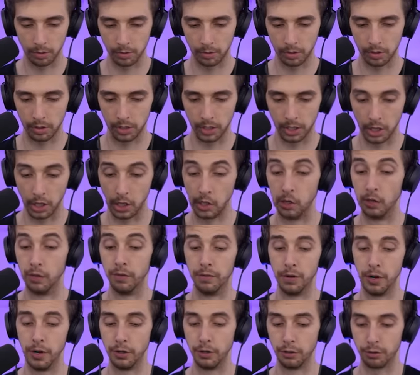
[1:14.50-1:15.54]
into the
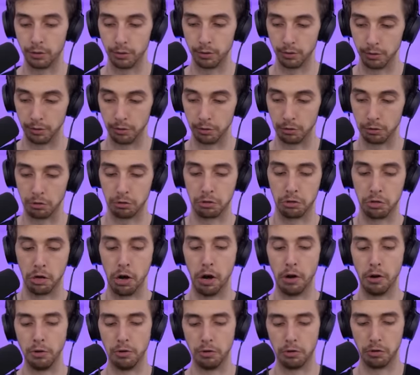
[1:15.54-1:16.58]
Innovation
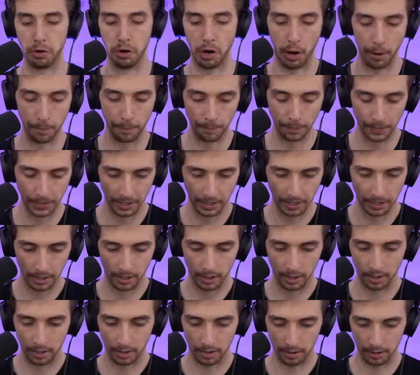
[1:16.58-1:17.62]
Center,
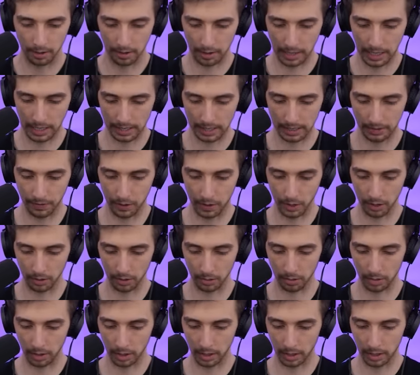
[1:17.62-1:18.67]
let's have a look.
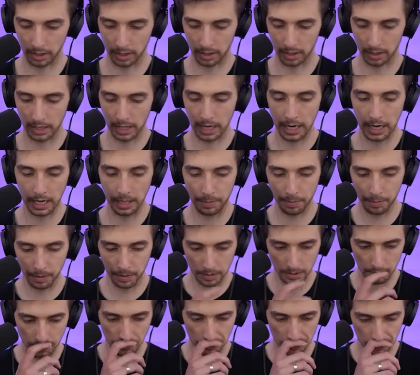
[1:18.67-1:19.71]
We'll look at
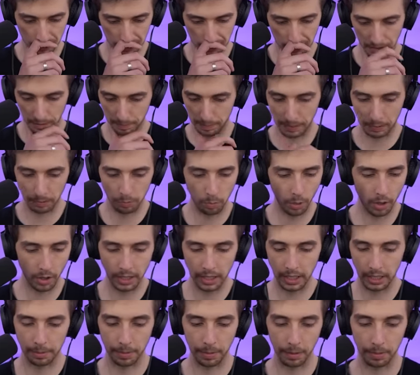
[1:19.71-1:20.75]
hybrids. It'll be one
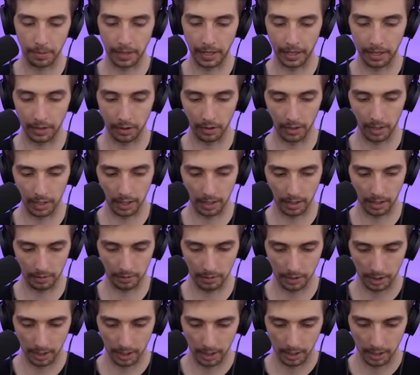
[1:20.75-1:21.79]
near the bottom that I don't have.
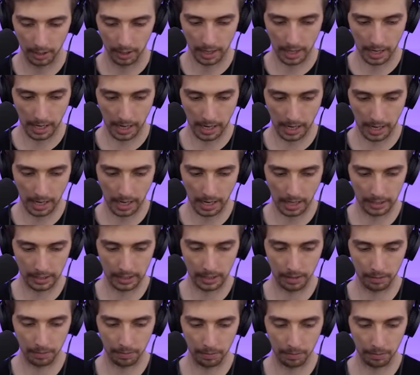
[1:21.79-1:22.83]
Uh, is
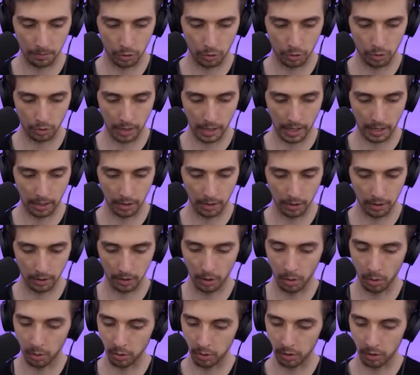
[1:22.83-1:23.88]
it Toronto?
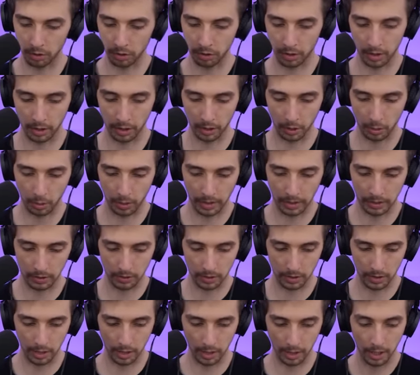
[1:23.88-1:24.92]
No, it's not Toronto.
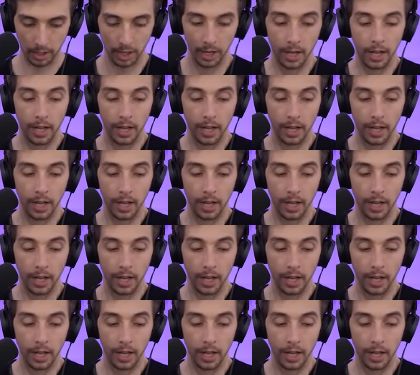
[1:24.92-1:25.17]
Quetzal.